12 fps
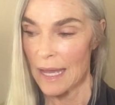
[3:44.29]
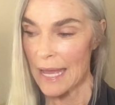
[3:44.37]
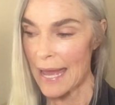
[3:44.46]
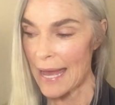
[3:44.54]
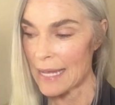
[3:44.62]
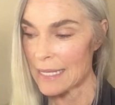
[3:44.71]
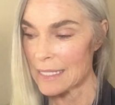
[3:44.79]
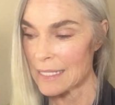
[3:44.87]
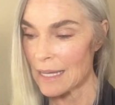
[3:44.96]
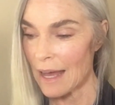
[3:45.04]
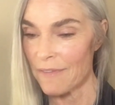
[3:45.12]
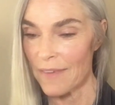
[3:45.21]
And
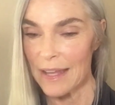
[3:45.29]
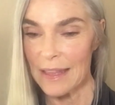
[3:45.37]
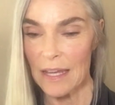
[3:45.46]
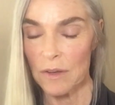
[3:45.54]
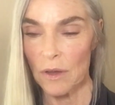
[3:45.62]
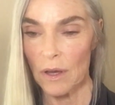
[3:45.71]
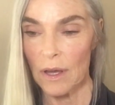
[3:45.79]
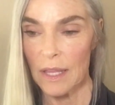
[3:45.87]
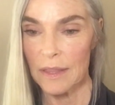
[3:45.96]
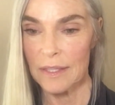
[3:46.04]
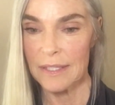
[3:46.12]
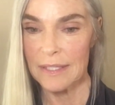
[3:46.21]
I find that
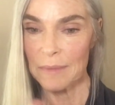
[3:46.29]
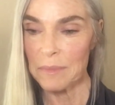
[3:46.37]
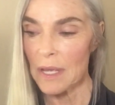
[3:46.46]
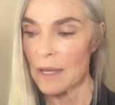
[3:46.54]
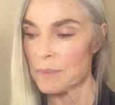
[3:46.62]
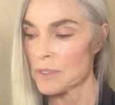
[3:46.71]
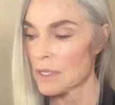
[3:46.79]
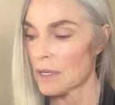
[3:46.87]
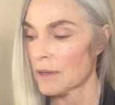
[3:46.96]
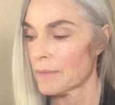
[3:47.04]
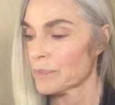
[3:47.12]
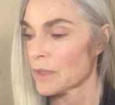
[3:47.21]
sometimes
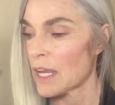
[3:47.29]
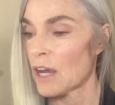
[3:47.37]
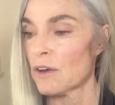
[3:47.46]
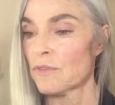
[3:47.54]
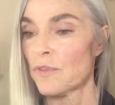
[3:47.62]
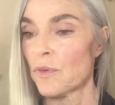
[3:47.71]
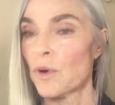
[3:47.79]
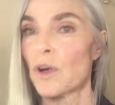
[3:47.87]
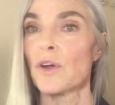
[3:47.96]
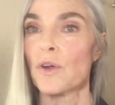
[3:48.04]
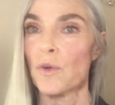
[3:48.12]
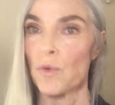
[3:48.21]
caring
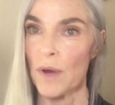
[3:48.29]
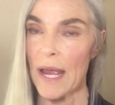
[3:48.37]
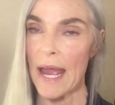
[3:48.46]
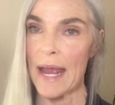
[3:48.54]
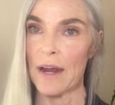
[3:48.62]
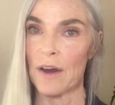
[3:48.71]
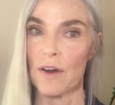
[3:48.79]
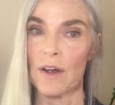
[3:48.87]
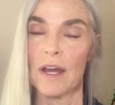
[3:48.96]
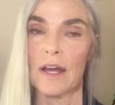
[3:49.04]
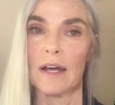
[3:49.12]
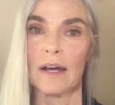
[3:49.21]
for gray hair,
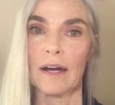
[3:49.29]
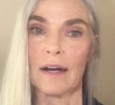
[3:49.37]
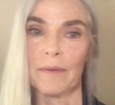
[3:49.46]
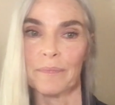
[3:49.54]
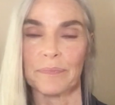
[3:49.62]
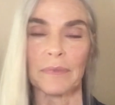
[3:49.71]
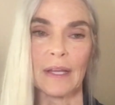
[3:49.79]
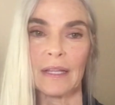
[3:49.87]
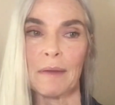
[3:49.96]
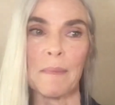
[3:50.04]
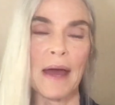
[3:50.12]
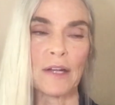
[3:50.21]
let
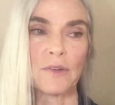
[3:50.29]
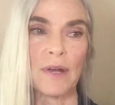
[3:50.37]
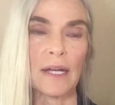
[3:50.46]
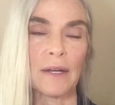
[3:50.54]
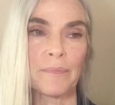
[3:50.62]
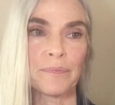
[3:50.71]
me backtrack,